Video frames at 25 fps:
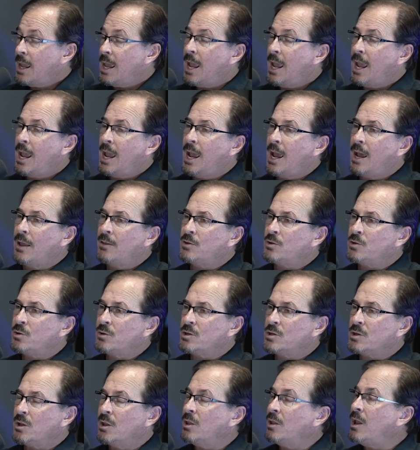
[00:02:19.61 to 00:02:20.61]
And so
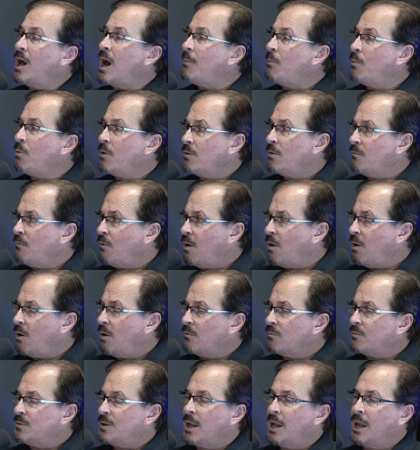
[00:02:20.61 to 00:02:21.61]
there's a lot more
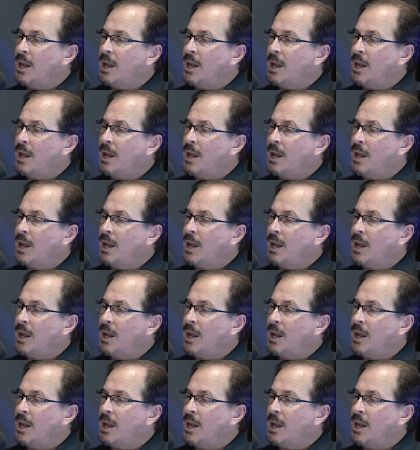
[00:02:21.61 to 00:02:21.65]
involved,